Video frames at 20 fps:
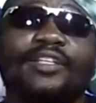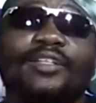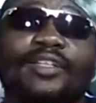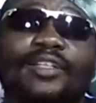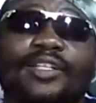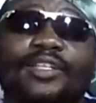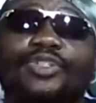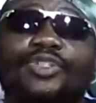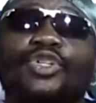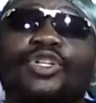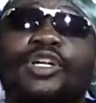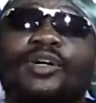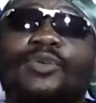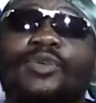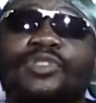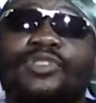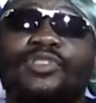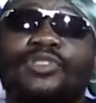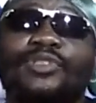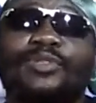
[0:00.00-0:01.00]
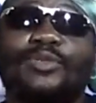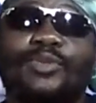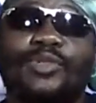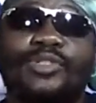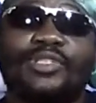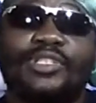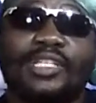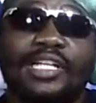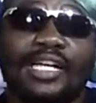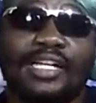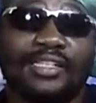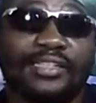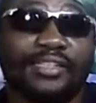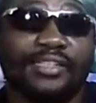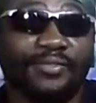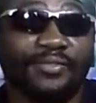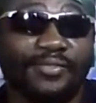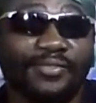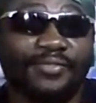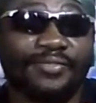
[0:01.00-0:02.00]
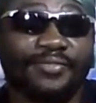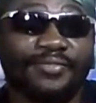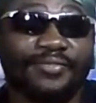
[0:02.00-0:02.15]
The trigger wasn't active.